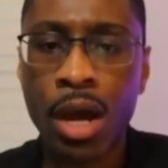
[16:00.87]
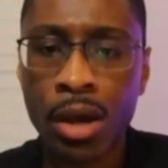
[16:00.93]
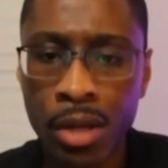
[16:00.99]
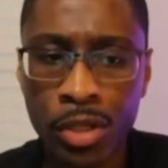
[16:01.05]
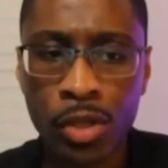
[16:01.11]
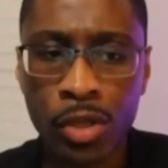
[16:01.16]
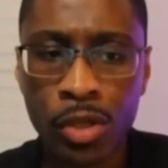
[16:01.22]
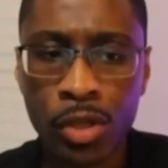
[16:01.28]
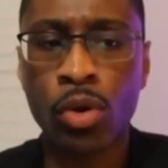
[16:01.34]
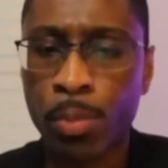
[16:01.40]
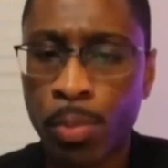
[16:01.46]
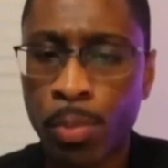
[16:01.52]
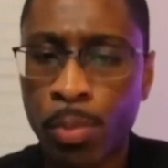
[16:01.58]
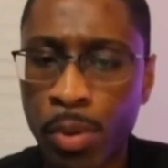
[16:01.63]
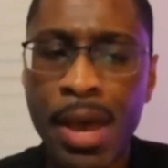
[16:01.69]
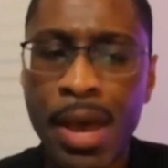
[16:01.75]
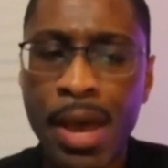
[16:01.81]
You're out on the
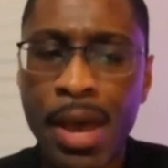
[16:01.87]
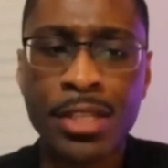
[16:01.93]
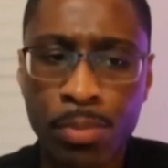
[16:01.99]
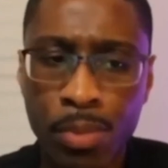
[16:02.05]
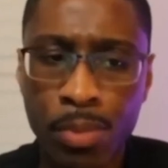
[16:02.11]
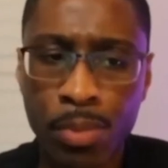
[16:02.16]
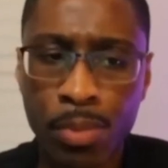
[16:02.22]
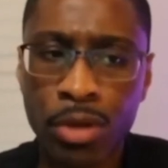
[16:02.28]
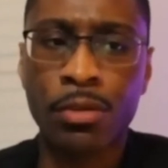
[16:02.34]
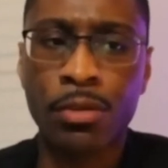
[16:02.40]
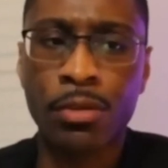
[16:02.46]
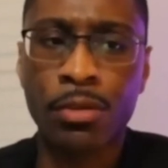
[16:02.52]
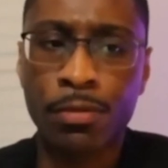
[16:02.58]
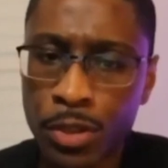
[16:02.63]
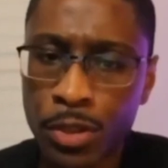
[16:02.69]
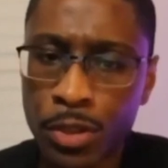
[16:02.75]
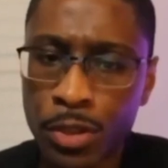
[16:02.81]
court, you're playing basketball,
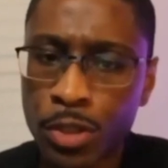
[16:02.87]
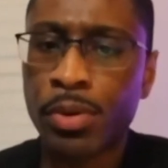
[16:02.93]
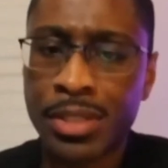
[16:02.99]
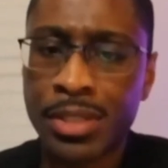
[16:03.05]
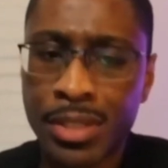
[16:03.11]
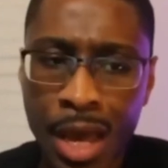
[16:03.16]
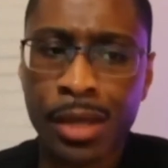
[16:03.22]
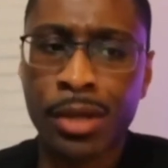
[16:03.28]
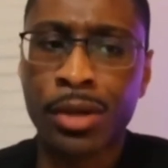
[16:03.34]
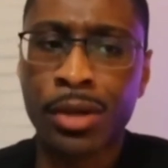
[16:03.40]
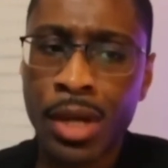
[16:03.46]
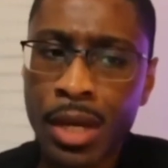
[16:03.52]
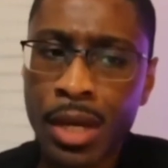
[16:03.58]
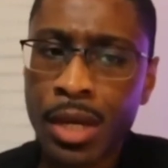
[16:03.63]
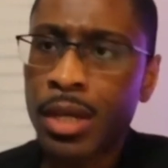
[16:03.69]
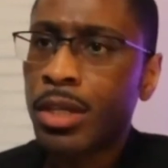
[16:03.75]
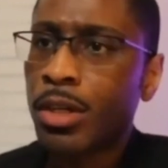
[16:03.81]
you're on the field, you're playing
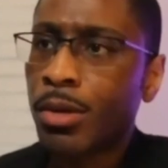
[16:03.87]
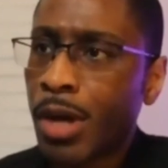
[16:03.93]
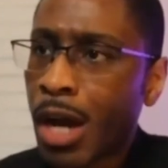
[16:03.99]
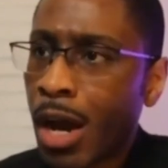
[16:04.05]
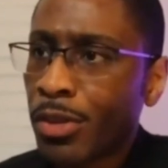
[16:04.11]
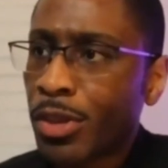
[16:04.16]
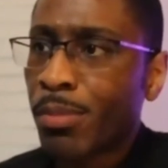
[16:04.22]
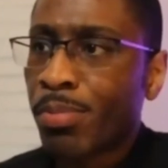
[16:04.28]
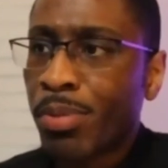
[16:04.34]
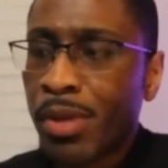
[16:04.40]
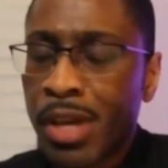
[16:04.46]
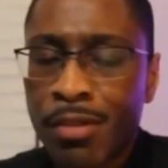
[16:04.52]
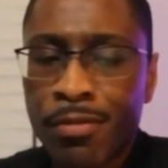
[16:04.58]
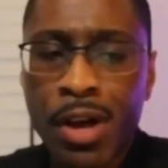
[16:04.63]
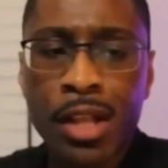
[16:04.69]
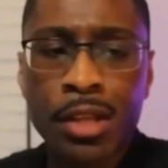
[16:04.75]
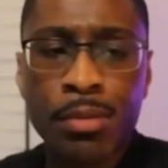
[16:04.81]
soccer, you're out
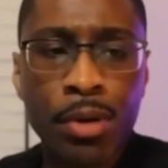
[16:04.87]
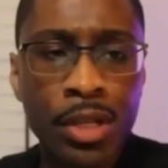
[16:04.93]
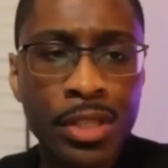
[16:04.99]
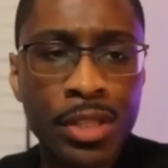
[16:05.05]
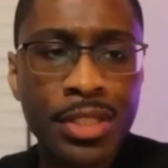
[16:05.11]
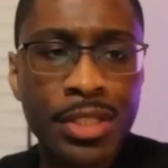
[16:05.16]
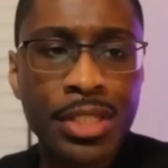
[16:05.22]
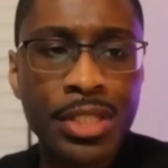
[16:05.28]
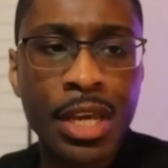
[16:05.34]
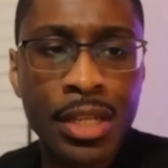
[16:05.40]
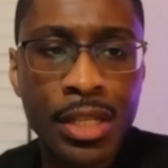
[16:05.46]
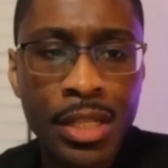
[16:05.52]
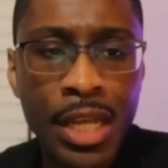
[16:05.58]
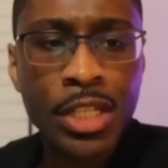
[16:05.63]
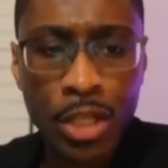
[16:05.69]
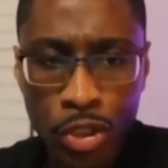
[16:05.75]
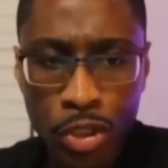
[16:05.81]
there playing volleyball in the
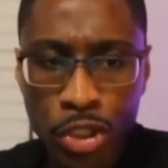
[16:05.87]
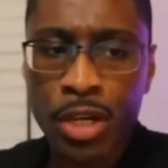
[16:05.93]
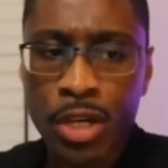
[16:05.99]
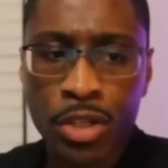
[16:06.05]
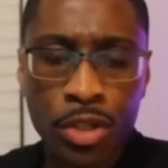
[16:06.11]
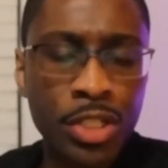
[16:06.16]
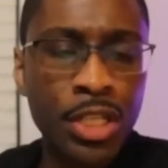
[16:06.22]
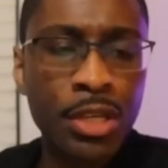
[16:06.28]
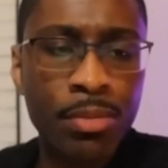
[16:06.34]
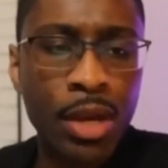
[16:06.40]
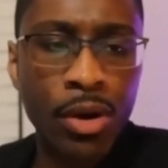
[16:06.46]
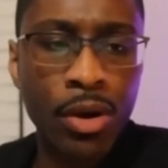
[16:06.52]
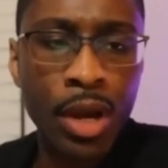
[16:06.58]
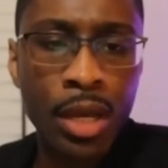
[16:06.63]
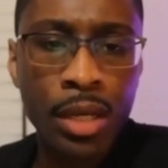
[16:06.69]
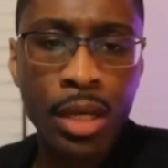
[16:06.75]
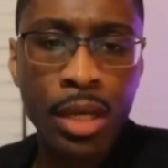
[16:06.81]
sand. That's how you cheer on your
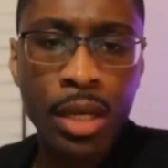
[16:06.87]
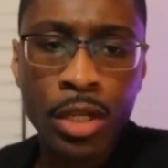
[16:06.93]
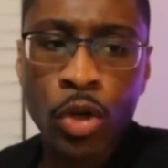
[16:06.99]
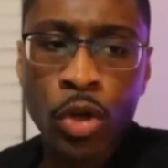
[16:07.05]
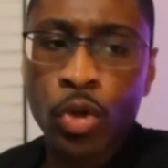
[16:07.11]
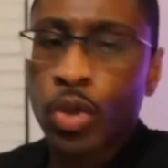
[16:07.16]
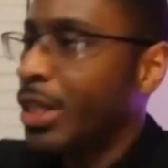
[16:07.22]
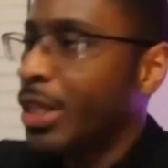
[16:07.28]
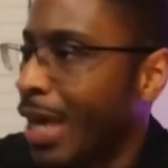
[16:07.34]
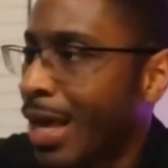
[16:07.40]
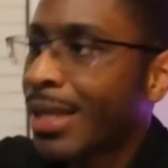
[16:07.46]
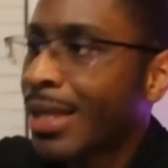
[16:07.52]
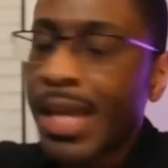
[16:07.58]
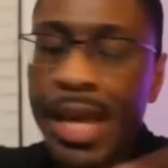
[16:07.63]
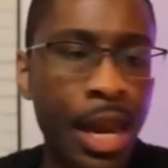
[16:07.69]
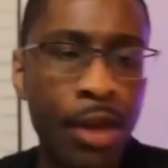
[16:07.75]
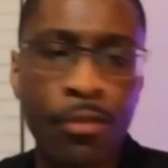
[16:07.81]
teammate, right? You
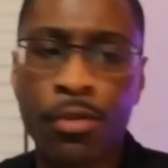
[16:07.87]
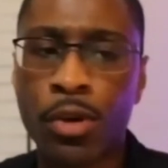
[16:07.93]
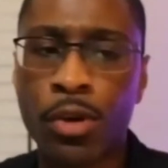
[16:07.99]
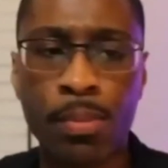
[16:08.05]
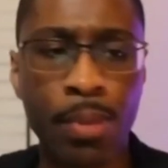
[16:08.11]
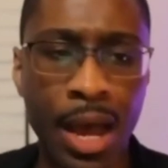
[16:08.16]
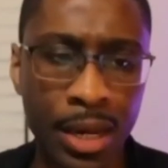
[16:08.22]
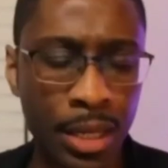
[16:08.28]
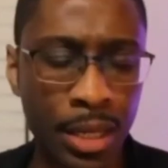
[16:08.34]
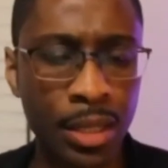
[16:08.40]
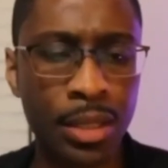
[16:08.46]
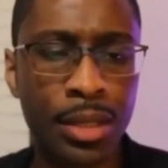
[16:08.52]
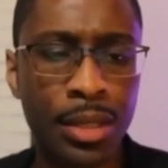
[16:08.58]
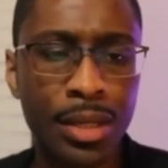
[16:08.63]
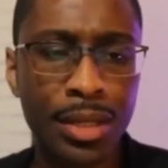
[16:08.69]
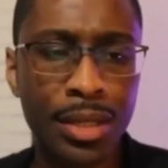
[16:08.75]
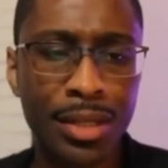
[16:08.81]
don't yell at
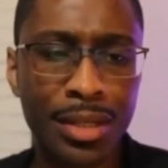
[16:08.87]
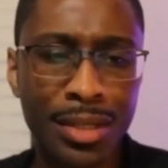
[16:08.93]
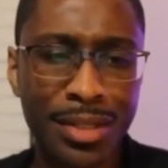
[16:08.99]
everybody.